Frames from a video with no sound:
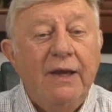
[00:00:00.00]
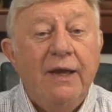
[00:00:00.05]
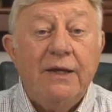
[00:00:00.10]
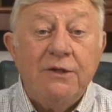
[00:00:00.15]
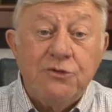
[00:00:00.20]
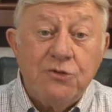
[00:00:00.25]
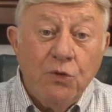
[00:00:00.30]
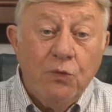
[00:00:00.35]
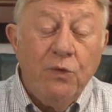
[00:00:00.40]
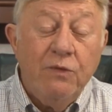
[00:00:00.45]

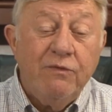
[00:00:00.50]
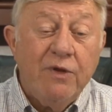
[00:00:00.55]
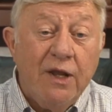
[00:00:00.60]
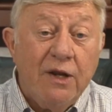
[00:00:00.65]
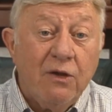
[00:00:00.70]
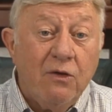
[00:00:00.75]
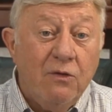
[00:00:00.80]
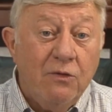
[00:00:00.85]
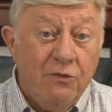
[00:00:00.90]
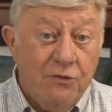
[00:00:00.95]
And so we've got
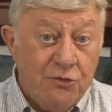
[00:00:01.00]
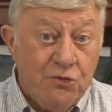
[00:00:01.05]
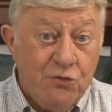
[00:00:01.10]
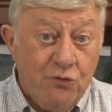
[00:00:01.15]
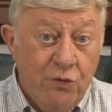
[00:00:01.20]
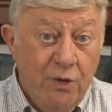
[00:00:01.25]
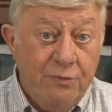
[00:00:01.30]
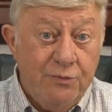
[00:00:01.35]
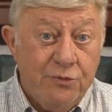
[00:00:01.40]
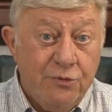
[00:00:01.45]
to go to the
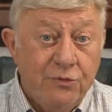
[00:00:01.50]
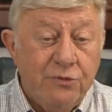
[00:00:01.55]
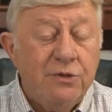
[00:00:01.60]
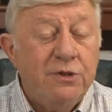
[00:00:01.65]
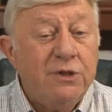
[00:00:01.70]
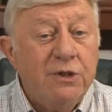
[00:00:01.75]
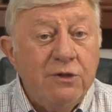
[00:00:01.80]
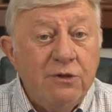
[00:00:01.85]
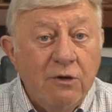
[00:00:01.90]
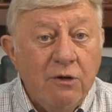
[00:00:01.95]
scripture
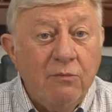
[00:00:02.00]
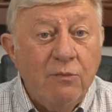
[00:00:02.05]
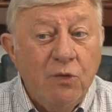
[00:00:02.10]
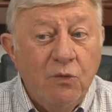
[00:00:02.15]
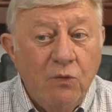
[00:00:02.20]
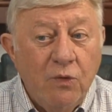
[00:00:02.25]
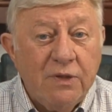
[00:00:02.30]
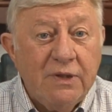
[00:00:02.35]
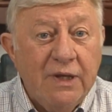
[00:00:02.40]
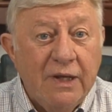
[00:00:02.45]
to
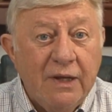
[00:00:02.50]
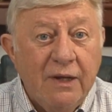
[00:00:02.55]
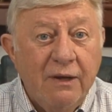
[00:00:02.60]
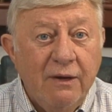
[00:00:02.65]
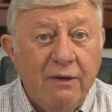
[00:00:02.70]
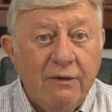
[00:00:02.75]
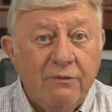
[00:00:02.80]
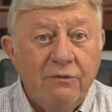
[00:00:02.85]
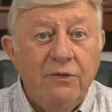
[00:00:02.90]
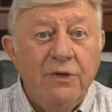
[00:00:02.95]
determine what that
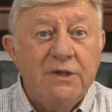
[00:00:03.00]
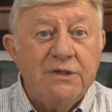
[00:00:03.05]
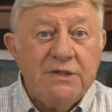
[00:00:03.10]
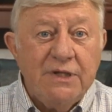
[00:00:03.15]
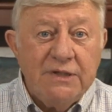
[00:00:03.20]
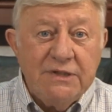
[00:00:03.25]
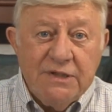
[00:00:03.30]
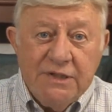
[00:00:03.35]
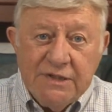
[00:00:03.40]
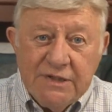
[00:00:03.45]
character is.
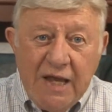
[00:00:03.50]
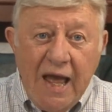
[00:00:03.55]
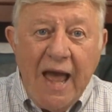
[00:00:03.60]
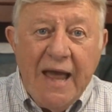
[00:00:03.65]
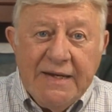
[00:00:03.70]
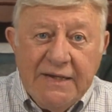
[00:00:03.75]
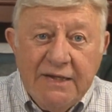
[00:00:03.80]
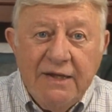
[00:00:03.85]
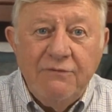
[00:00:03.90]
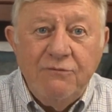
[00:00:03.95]
That's this
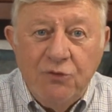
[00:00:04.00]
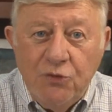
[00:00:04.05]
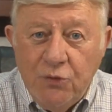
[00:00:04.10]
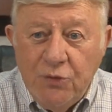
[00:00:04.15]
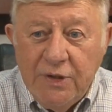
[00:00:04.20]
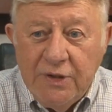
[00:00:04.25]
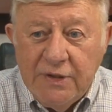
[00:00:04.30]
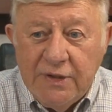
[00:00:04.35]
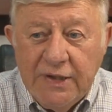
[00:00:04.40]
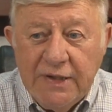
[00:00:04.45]
idea of
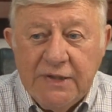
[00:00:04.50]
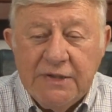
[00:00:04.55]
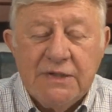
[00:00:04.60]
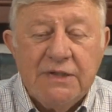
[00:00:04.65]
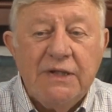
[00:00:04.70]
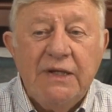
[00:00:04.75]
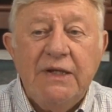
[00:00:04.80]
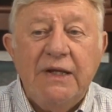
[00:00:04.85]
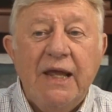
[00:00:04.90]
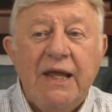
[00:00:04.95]
doing things
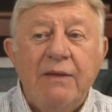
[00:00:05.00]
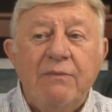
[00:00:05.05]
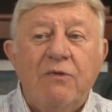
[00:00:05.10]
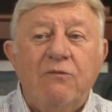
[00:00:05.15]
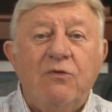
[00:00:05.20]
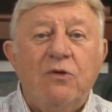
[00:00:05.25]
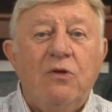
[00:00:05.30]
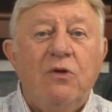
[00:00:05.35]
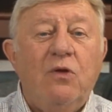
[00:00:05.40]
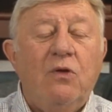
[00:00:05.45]
in the name
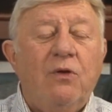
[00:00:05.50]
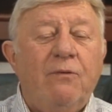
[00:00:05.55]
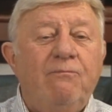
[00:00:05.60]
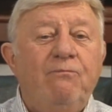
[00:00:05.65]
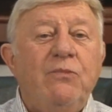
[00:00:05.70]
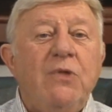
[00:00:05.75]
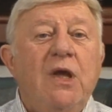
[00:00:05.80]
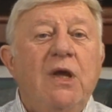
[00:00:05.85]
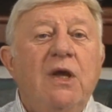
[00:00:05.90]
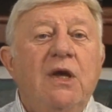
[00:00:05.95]
of the Lord.
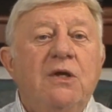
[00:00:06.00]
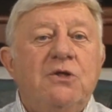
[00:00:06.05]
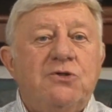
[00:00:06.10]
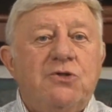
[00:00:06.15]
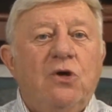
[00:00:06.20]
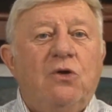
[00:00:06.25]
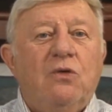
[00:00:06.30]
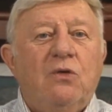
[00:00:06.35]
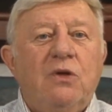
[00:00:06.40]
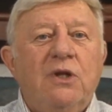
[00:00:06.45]

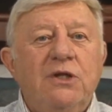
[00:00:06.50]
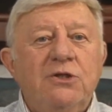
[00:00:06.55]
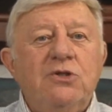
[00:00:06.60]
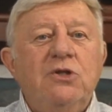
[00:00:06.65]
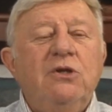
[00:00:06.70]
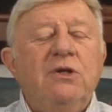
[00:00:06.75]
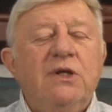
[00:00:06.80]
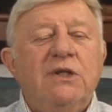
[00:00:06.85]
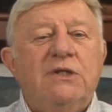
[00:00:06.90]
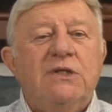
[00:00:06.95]
So let's
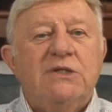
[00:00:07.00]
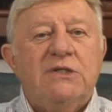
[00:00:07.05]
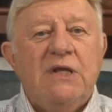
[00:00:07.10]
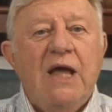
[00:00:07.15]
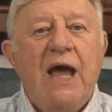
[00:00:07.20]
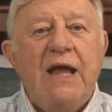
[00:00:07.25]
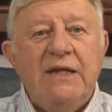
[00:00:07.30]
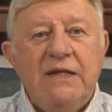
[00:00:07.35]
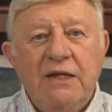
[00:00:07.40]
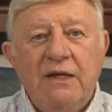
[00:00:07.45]
look at this
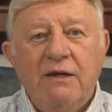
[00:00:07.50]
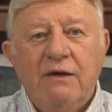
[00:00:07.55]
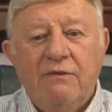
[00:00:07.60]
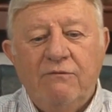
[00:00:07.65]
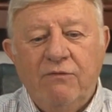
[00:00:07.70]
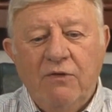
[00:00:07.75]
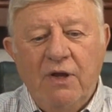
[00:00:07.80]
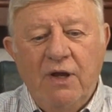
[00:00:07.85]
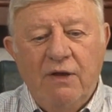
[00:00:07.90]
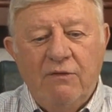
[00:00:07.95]
idea
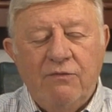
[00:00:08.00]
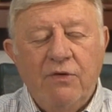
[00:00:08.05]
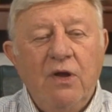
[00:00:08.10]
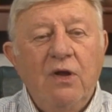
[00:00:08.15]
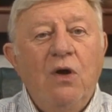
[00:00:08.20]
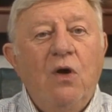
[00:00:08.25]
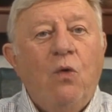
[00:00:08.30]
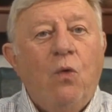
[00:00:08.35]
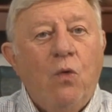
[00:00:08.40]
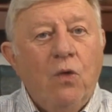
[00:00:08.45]
of love.
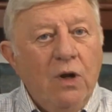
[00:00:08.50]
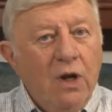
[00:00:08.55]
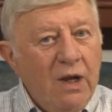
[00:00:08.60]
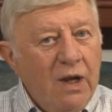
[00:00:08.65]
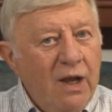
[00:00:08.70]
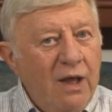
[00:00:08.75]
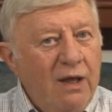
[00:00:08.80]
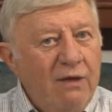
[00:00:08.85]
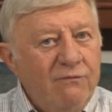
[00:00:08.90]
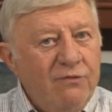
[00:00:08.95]
What
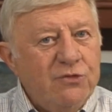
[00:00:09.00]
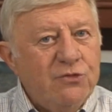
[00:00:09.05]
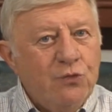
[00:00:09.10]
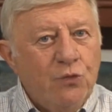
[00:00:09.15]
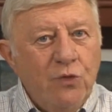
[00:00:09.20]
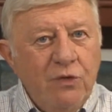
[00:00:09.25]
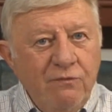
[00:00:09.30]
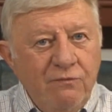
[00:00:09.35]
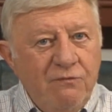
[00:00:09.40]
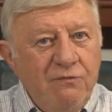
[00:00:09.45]
love is
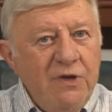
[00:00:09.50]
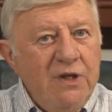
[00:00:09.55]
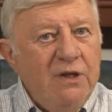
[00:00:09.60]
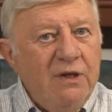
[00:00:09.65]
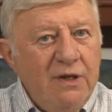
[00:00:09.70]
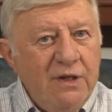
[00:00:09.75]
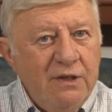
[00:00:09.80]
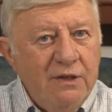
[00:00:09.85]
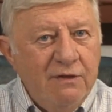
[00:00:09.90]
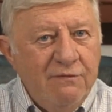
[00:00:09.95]

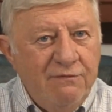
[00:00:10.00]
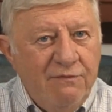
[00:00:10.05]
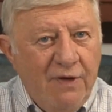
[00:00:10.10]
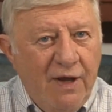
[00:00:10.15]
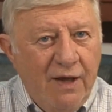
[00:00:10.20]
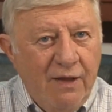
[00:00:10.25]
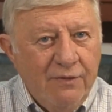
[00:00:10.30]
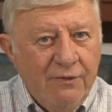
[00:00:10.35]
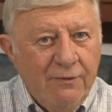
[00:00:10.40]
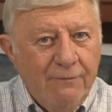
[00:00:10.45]
revealing the
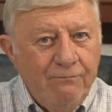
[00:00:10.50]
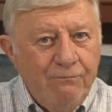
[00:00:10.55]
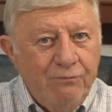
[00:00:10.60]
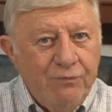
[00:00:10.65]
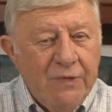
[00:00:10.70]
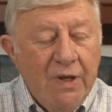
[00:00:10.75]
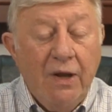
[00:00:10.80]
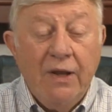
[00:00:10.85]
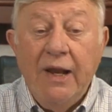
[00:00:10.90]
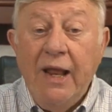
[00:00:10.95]
Father
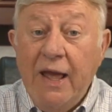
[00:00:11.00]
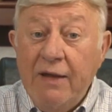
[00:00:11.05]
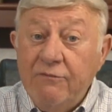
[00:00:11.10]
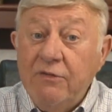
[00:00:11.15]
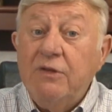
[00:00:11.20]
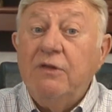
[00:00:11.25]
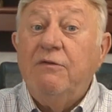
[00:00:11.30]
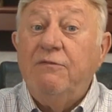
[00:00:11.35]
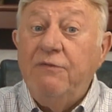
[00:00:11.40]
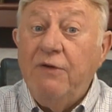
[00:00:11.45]
and
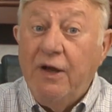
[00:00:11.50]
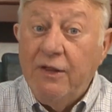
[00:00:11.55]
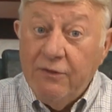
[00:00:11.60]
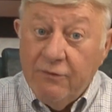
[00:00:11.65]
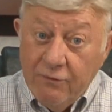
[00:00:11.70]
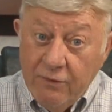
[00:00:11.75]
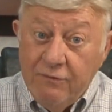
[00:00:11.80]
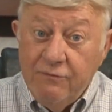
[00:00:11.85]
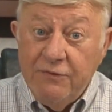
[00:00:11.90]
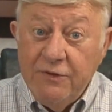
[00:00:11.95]
having the
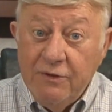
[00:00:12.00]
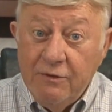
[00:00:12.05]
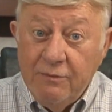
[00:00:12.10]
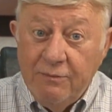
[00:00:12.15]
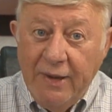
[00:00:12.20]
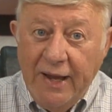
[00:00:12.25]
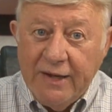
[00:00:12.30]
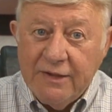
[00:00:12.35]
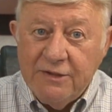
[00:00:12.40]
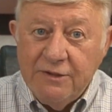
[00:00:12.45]
Father reveal
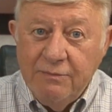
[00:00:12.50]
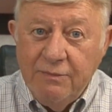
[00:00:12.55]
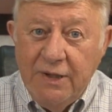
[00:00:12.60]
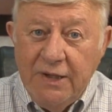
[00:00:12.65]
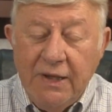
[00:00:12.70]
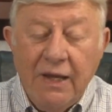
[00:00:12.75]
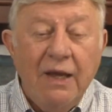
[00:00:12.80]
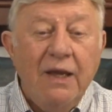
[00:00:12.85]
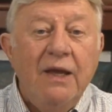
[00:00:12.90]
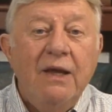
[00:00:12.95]
back to
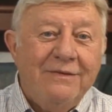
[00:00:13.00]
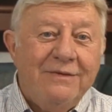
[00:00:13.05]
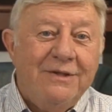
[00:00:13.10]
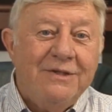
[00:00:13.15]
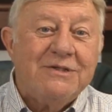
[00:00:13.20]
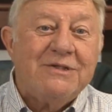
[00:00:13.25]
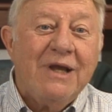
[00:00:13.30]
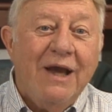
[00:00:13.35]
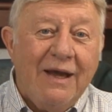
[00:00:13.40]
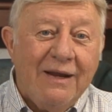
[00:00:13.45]
me.
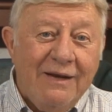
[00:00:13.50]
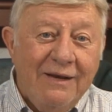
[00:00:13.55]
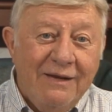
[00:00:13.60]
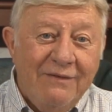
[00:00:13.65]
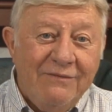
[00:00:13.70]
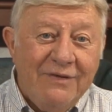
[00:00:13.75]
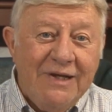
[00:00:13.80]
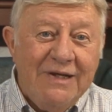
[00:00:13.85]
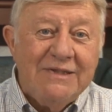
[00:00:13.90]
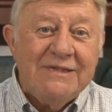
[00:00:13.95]
Does God
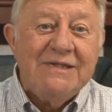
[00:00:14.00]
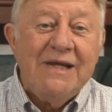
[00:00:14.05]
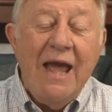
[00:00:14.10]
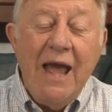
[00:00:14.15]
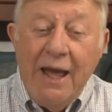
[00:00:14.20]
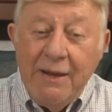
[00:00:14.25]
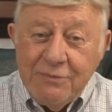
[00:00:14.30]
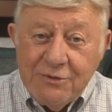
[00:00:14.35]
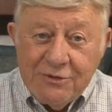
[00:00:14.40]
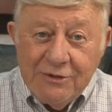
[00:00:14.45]
love us?
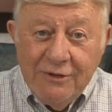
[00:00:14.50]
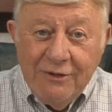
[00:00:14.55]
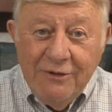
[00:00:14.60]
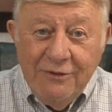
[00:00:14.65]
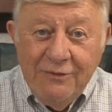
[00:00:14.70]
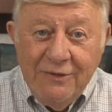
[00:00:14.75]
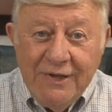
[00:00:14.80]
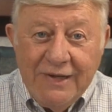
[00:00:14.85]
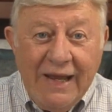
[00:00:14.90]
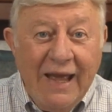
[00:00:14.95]

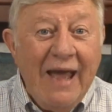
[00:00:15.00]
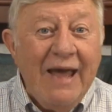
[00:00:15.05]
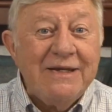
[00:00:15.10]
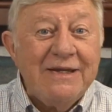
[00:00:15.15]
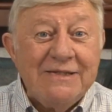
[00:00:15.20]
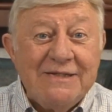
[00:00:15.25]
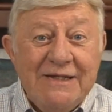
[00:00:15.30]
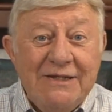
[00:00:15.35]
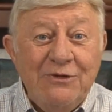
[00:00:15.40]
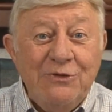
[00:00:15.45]
Absolutely. How
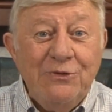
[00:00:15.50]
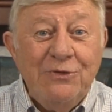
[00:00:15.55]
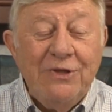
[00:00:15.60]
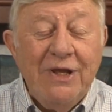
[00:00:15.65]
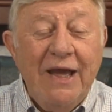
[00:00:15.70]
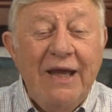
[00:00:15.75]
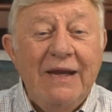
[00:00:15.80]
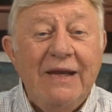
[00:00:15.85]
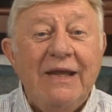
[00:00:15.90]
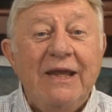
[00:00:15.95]
does He do
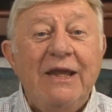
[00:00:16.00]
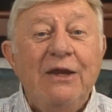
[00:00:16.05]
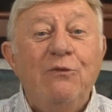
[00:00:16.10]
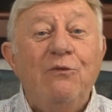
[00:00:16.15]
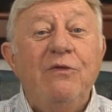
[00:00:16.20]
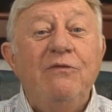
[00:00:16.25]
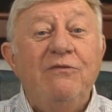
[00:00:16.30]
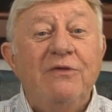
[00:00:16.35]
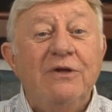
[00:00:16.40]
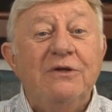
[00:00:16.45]
that? He
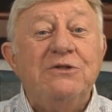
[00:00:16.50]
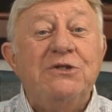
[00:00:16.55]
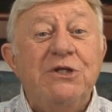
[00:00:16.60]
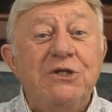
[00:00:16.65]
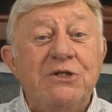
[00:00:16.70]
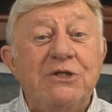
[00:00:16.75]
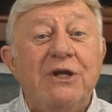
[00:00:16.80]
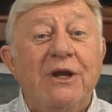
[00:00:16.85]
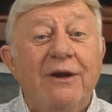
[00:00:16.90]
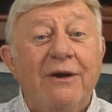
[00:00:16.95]
reveals
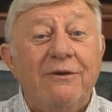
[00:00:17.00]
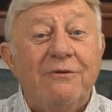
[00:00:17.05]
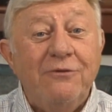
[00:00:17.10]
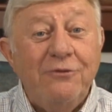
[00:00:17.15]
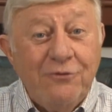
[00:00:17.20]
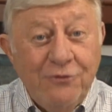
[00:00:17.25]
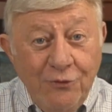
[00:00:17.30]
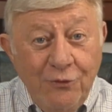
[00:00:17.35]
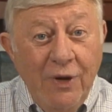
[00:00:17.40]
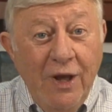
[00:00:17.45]
His
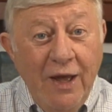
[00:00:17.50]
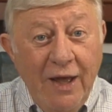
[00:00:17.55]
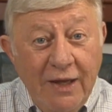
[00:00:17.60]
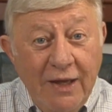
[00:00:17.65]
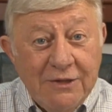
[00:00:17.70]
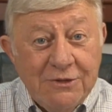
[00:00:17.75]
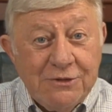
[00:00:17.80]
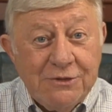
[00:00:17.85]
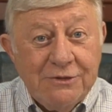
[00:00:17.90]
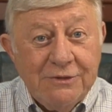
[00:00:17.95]
character to
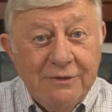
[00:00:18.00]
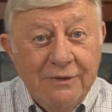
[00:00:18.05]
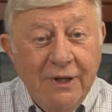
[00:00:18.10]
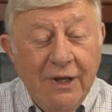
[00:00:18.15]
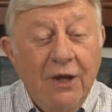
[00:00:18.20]
us.